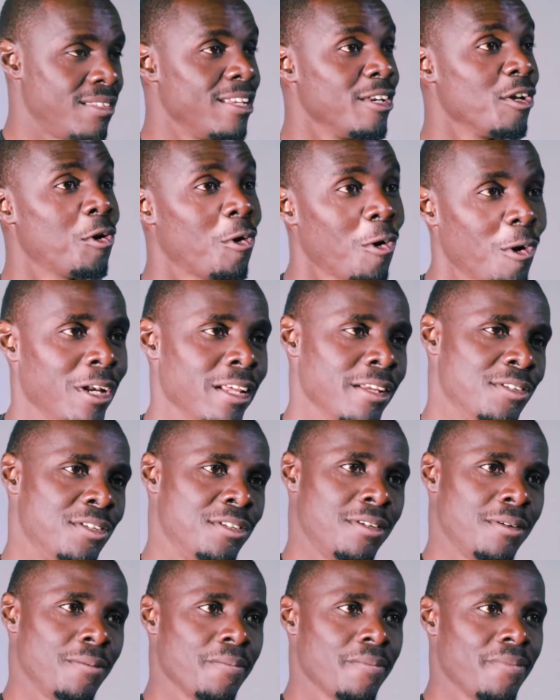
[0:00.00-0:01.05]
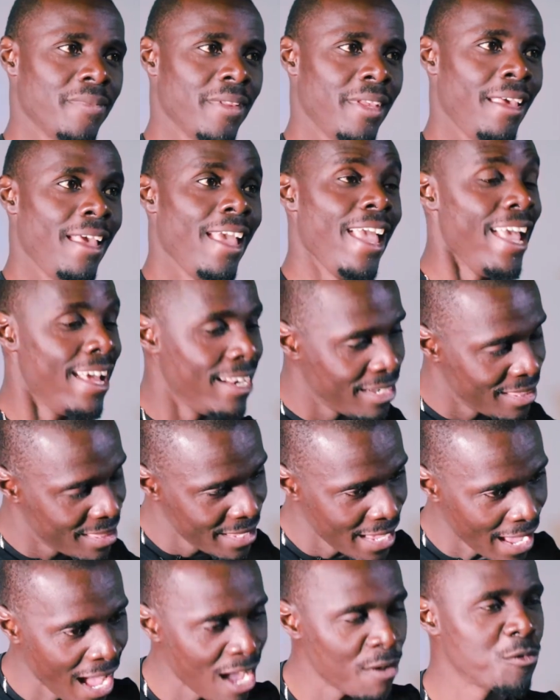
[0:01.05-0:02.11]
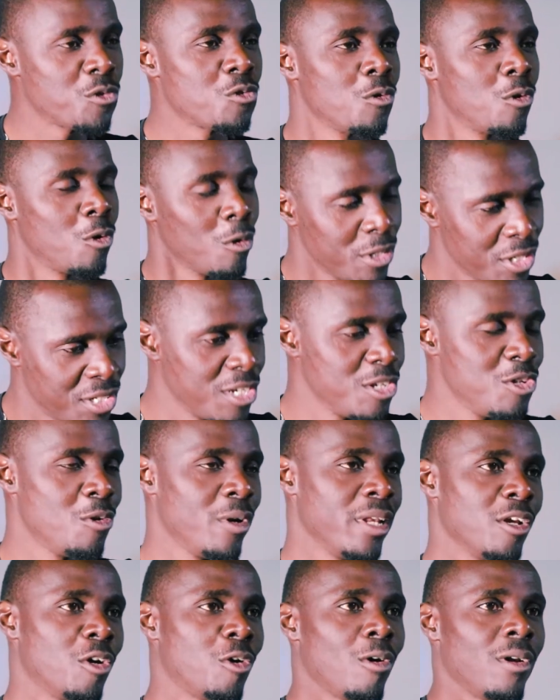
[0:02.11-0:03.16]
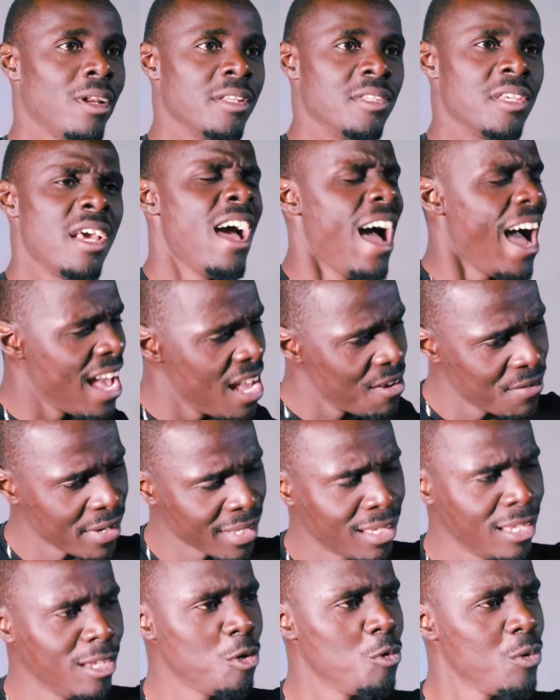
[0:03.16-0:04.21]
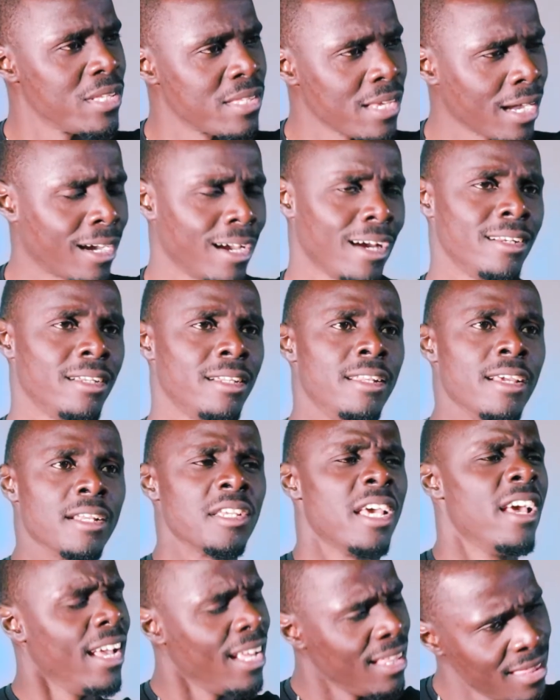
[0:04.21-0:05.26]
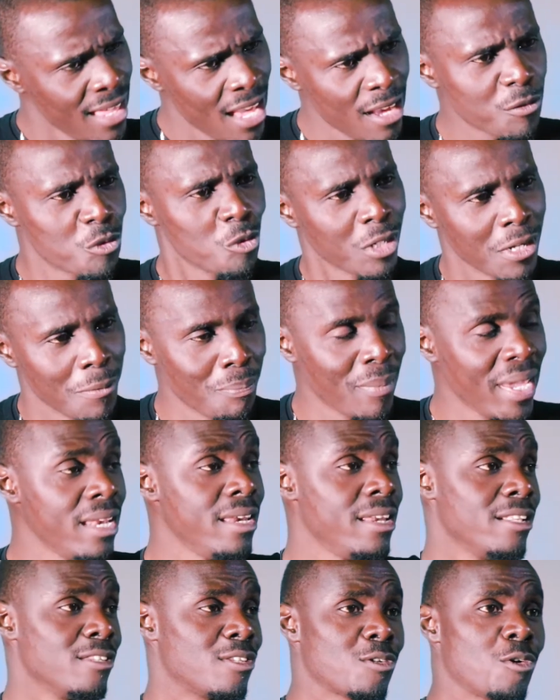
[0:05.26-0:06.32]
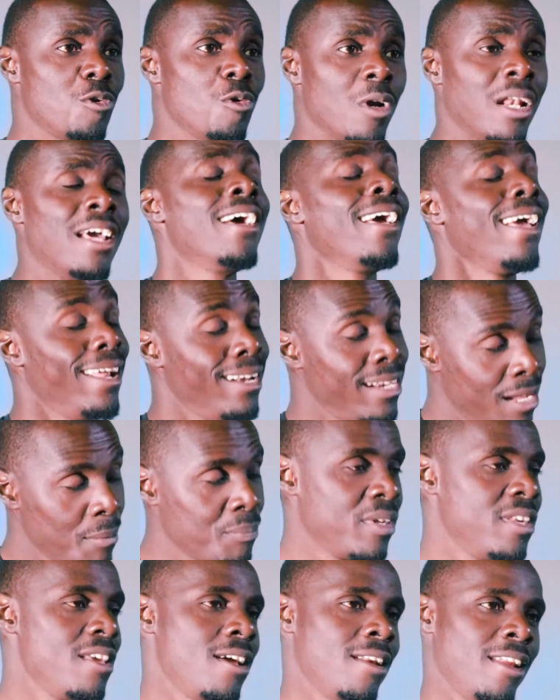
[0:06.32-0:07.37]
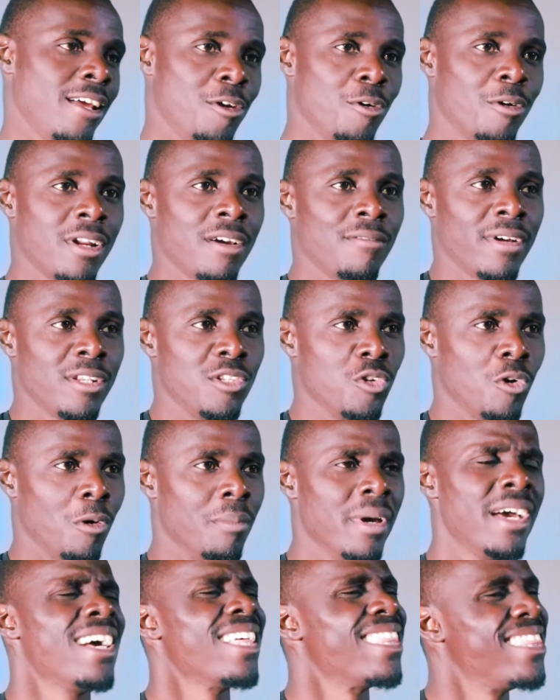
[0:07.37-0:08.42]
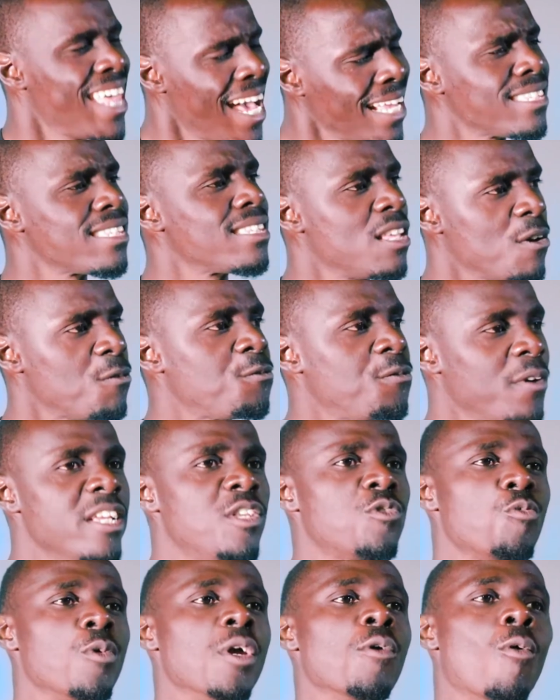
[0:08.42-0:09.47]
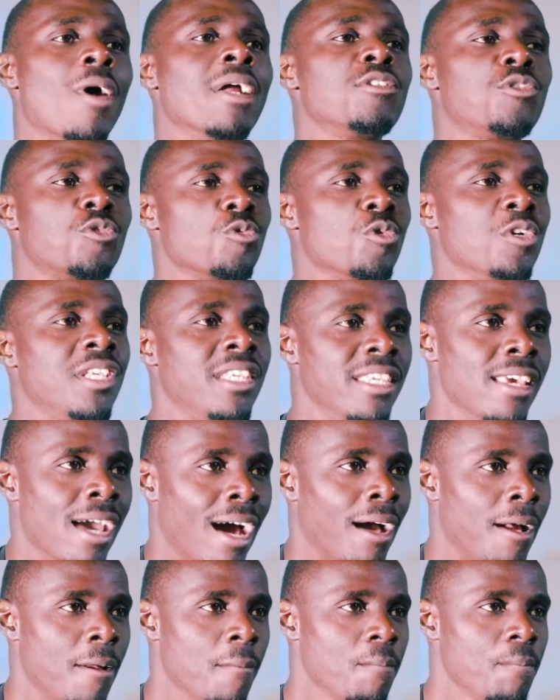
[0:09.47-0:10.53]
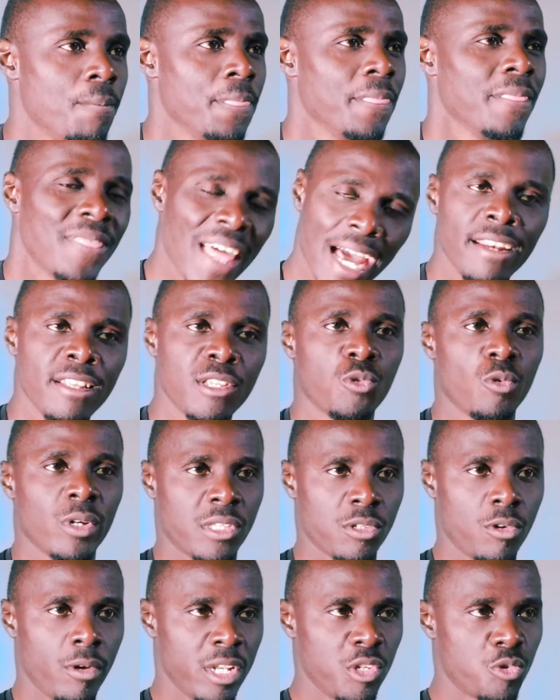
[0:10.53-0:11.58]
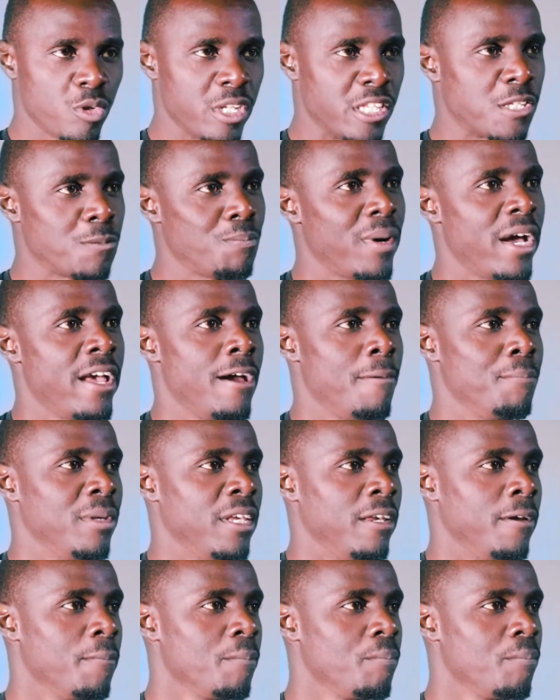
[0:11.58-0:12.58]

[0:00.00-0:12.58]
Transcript: in college and they have to continue in college. I have a kid who is a candidate and they have to remain in school, and I'm here and I don't have a job. That's the fight we want to hear. That is what's going to inspire me.